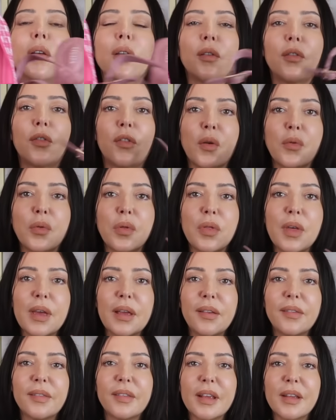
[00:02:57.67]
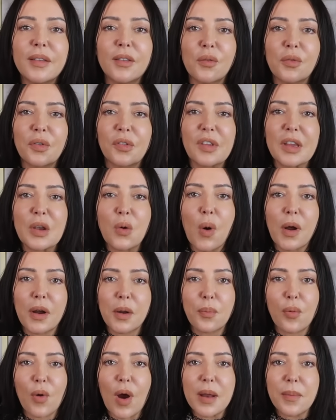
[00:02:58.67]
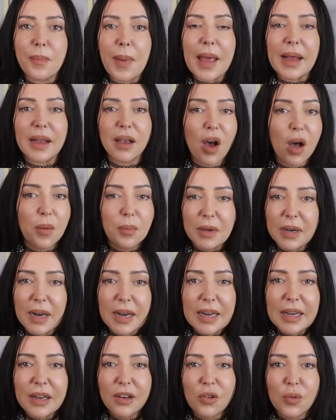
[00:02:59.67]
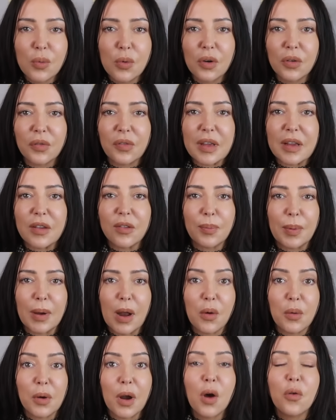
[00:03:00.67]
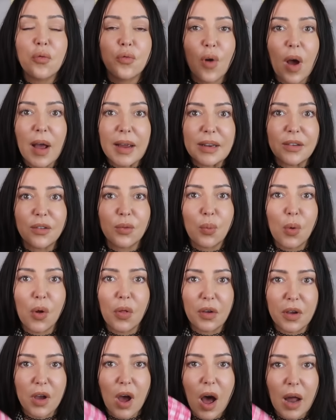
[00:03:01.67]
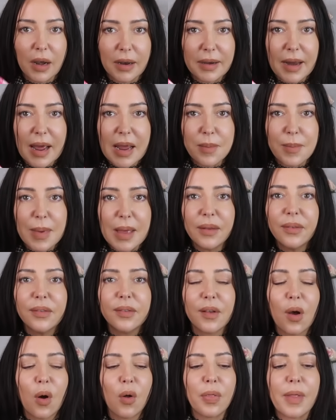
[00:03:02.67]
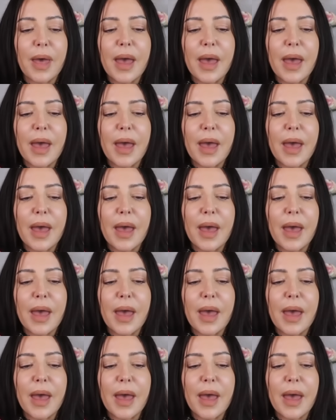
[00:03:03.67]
so this is obviously quite a bright pink. I'm going to link to all of these below and I'll write what the colour name is on